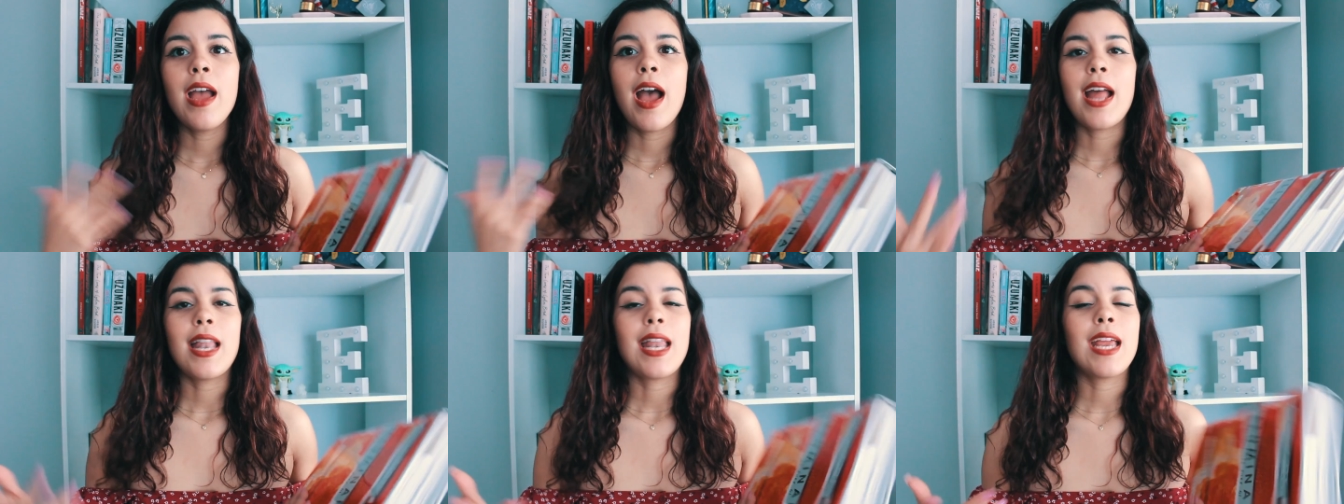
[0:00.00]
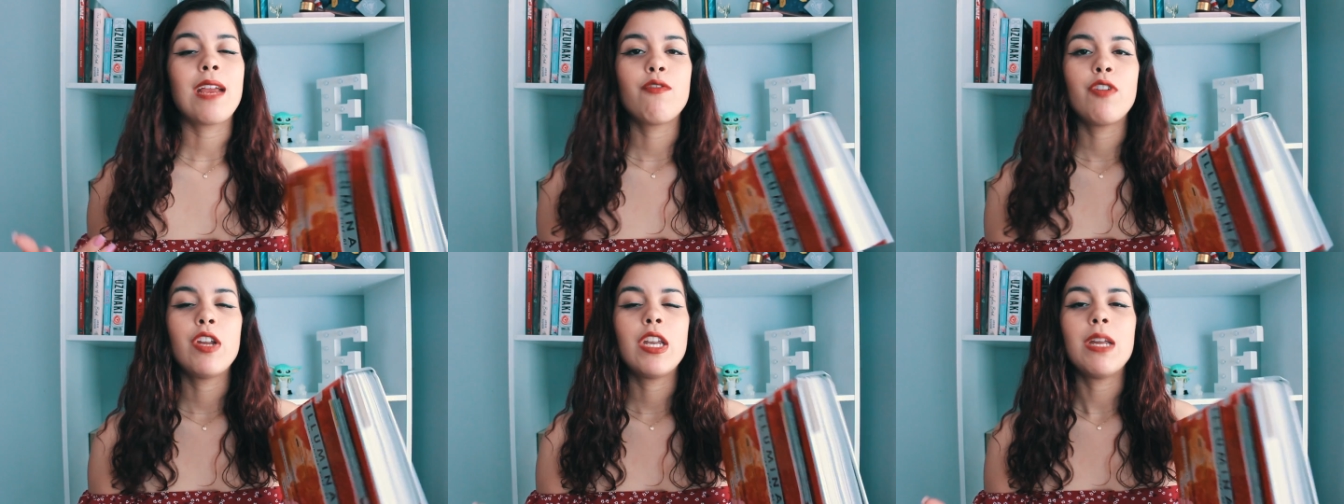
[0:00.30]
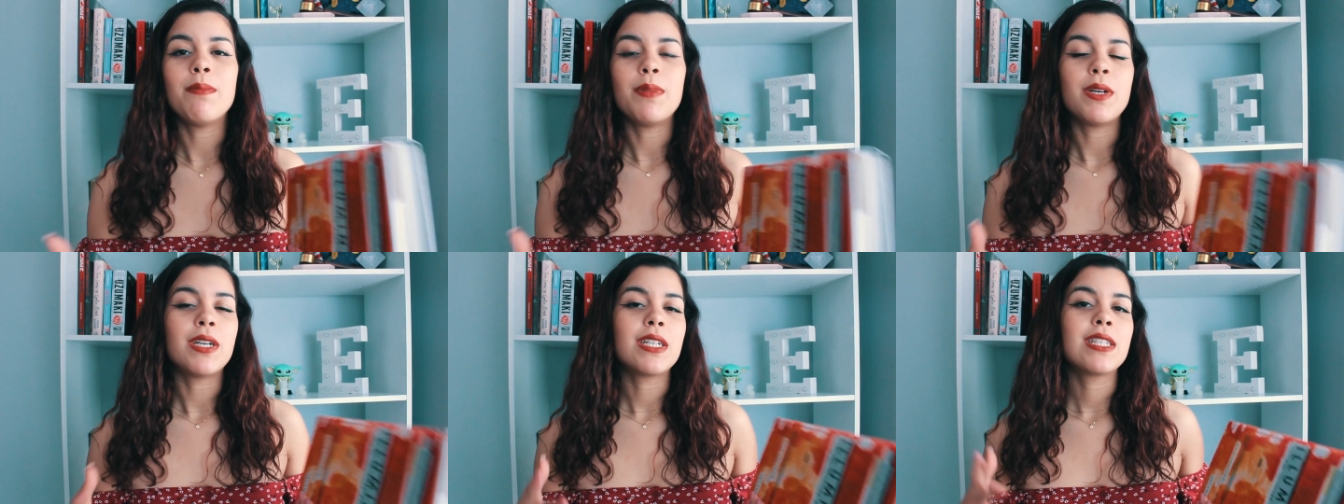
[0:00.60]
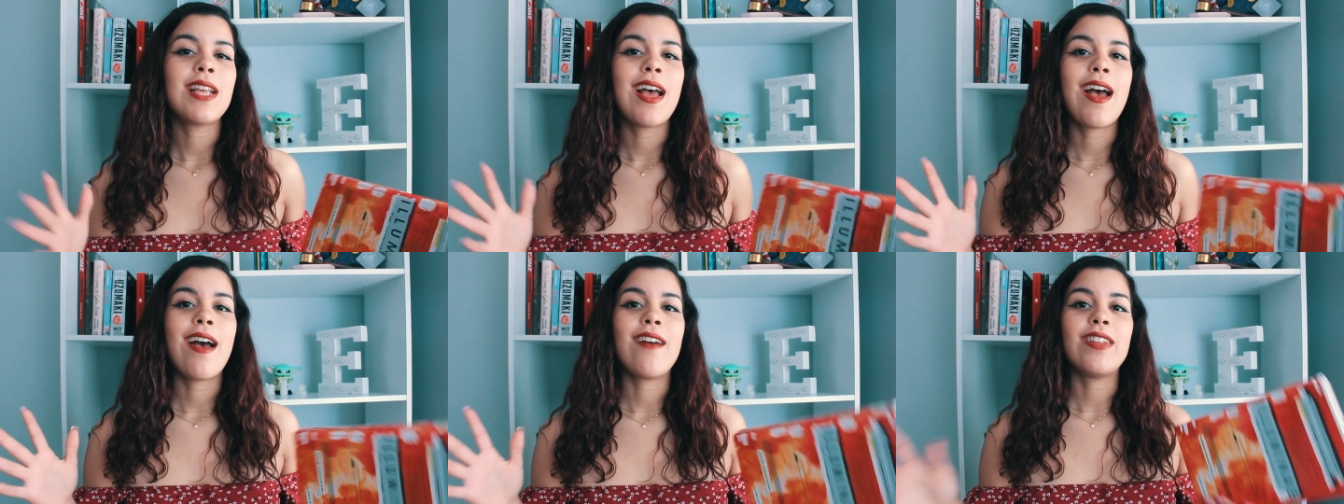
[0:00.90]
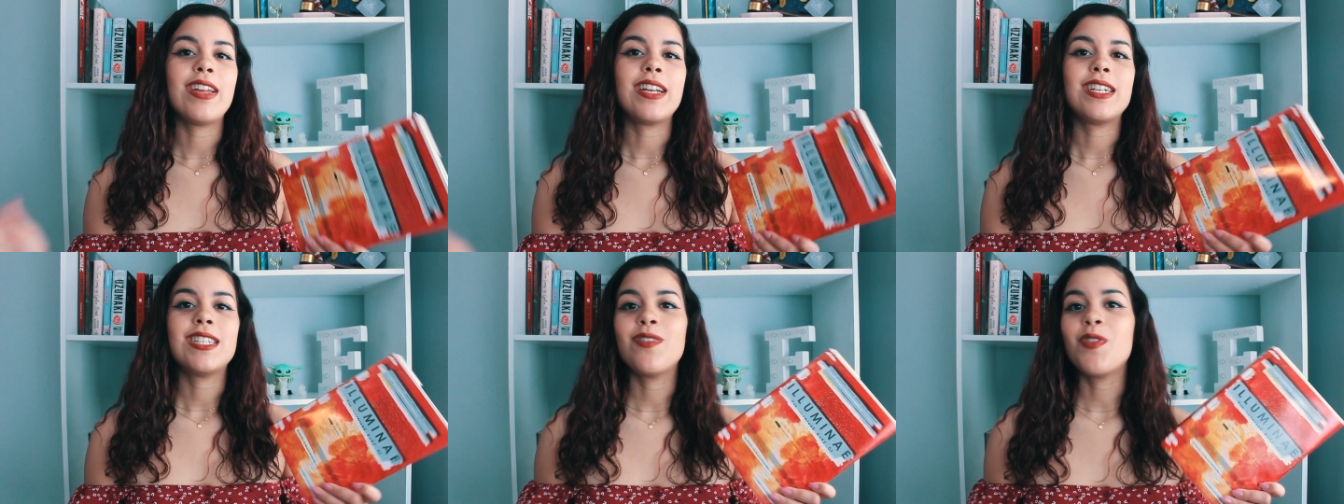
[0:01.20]
I like reading books that
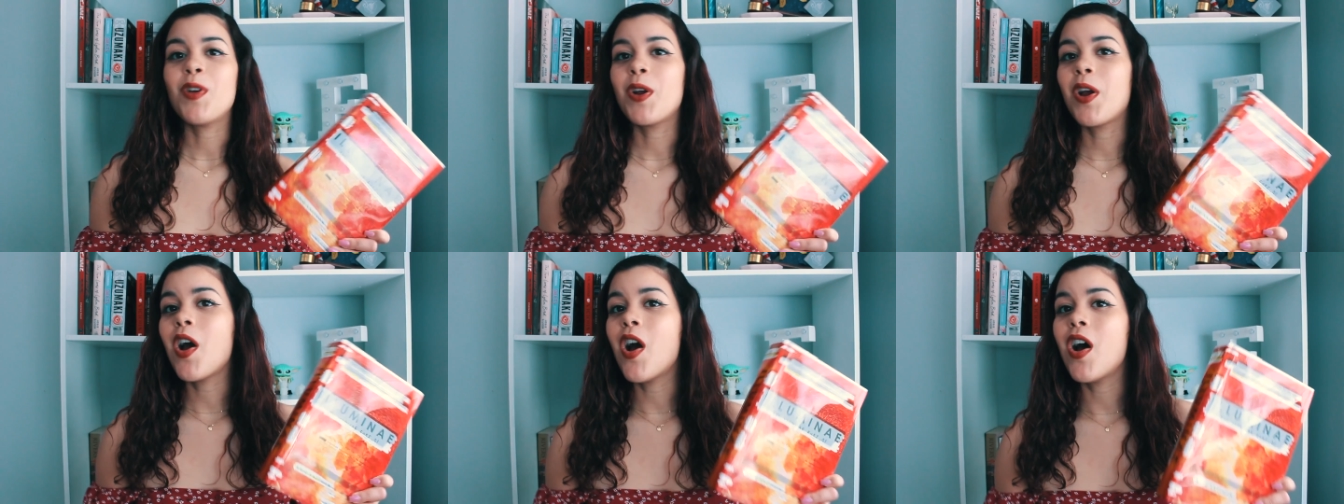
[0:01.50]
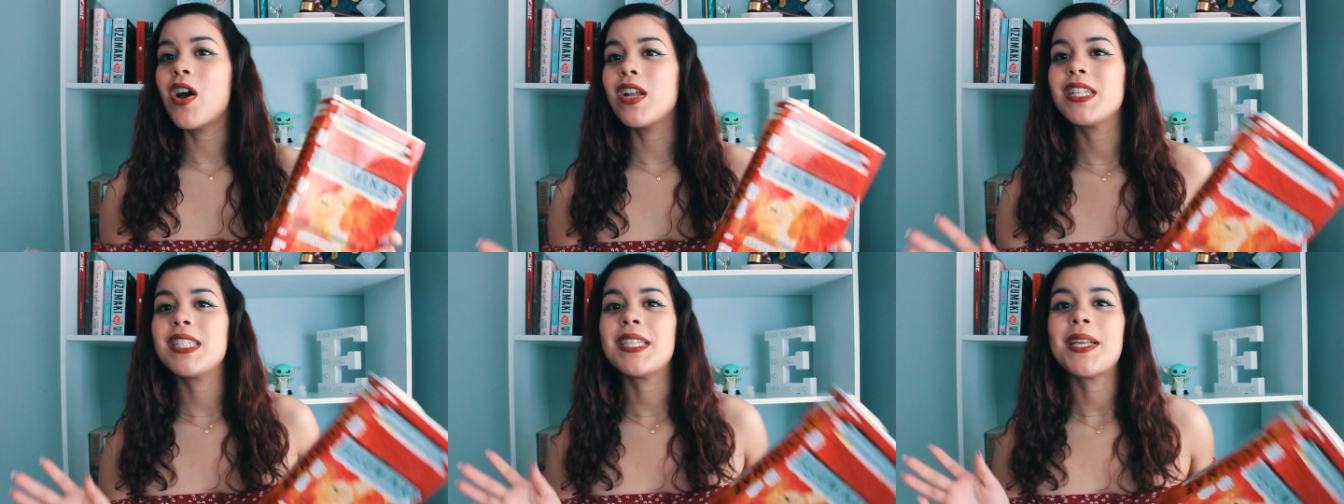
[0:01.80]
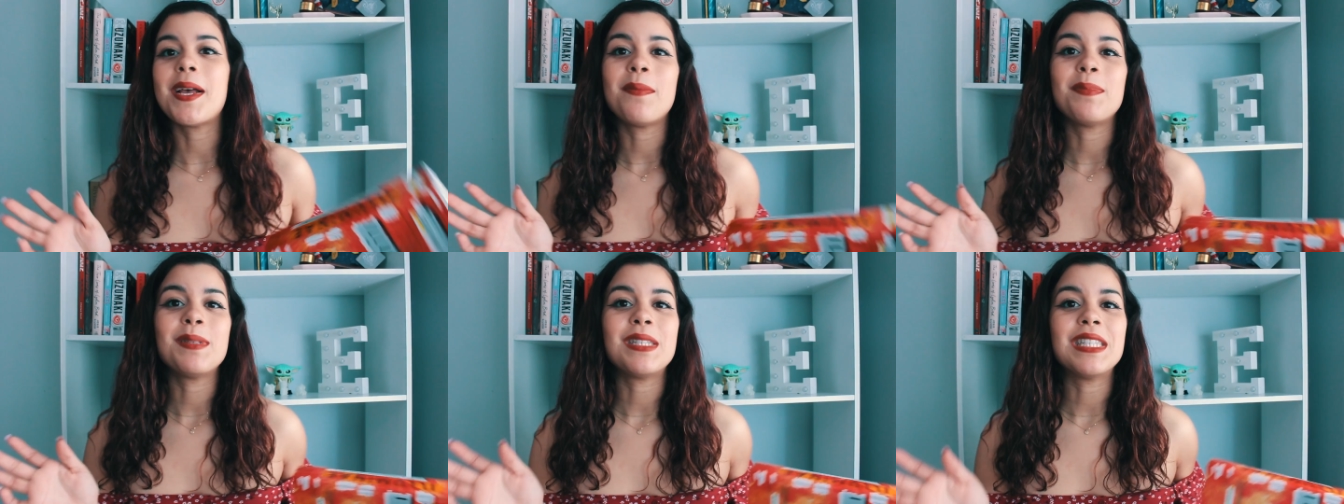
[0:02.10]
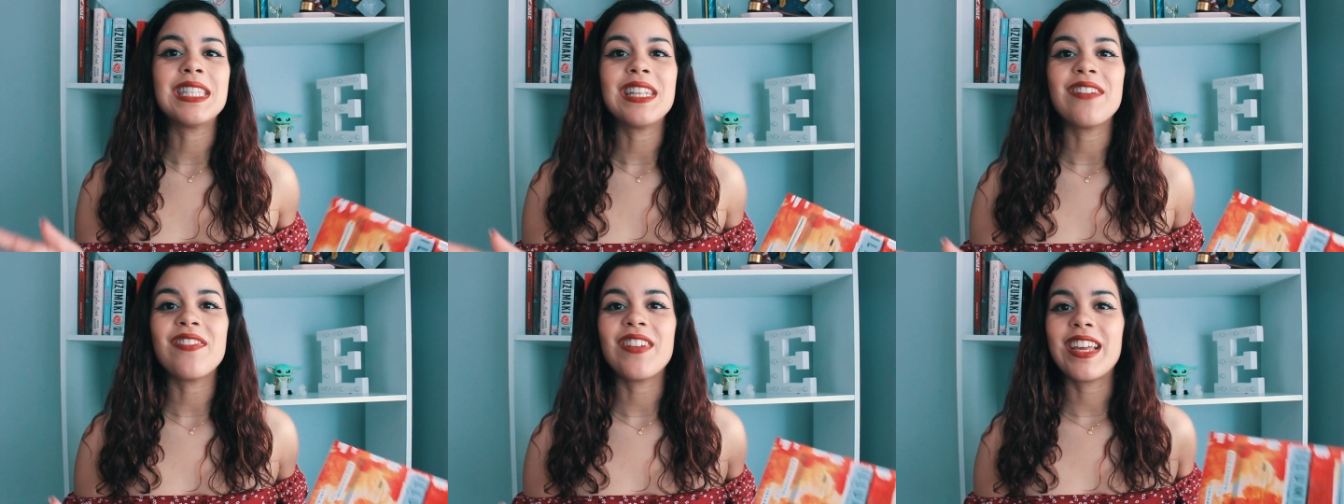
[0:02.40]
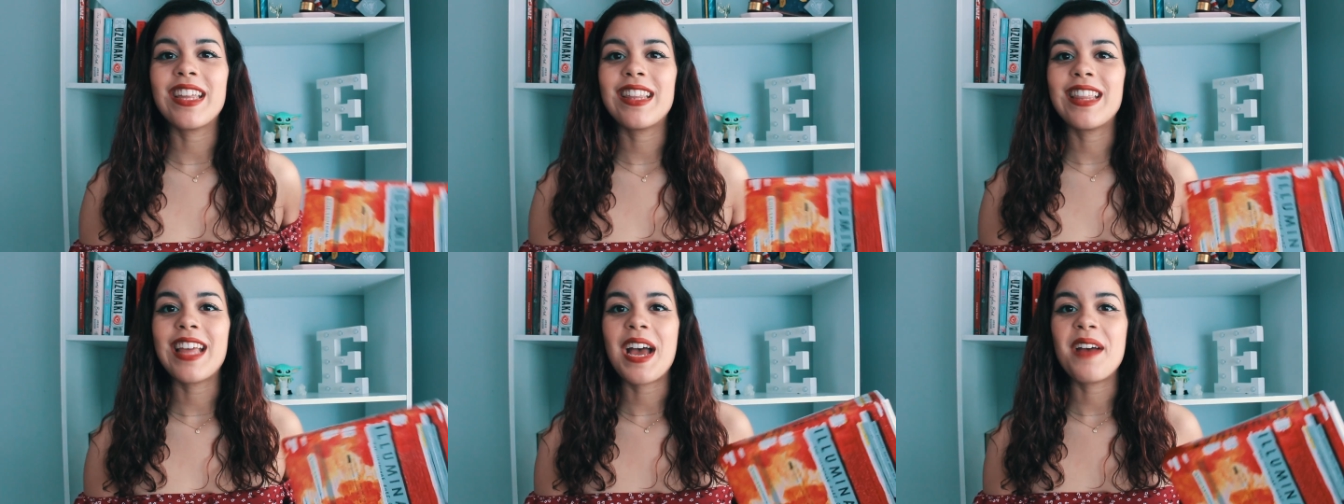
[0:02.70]
have like different concepts and stuff
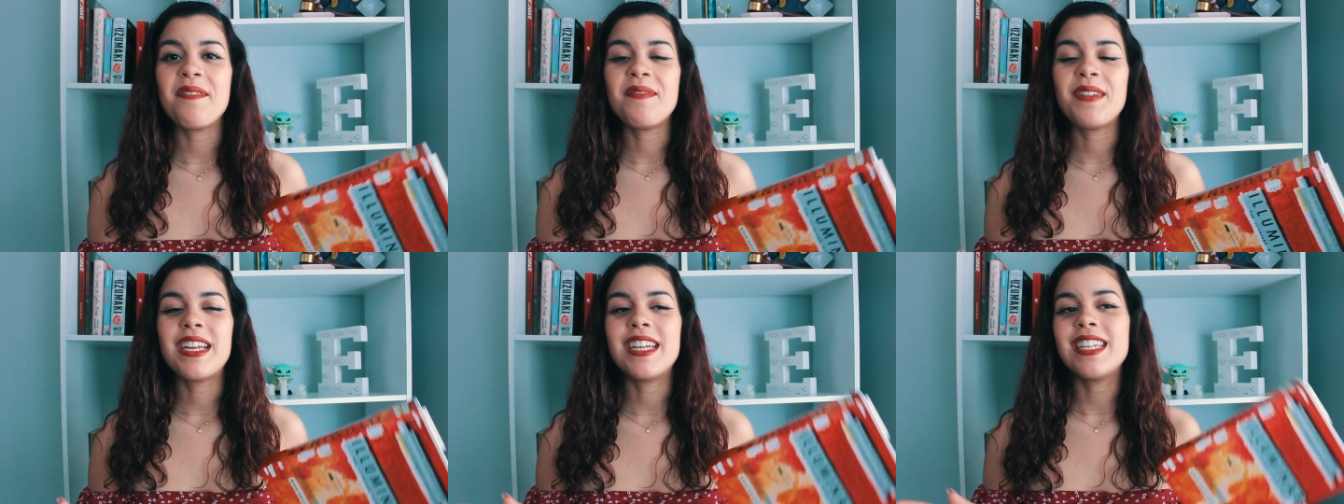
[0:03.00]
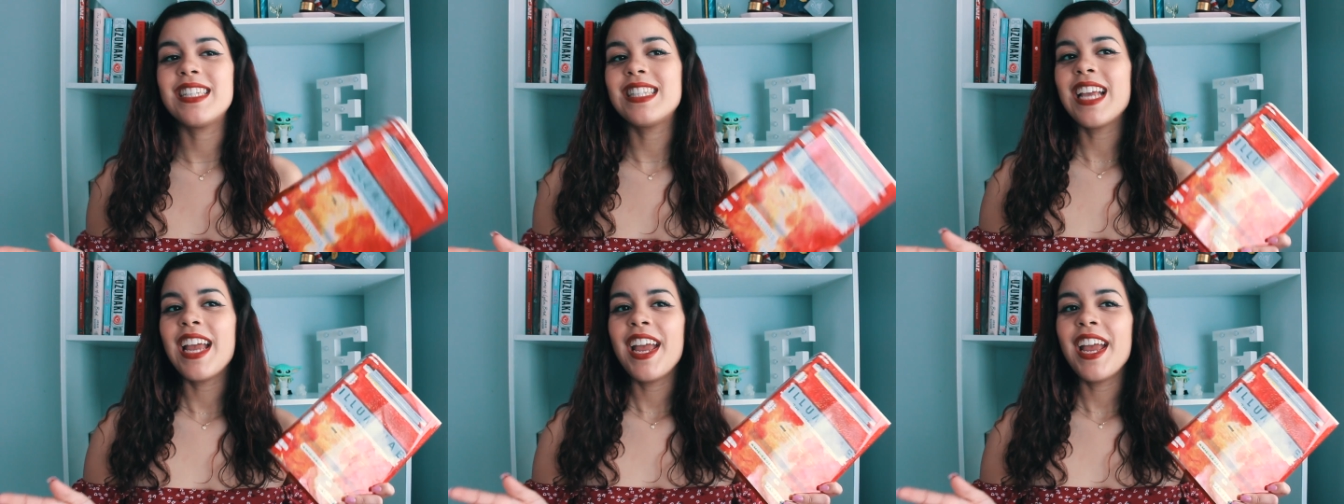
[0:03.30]
like that because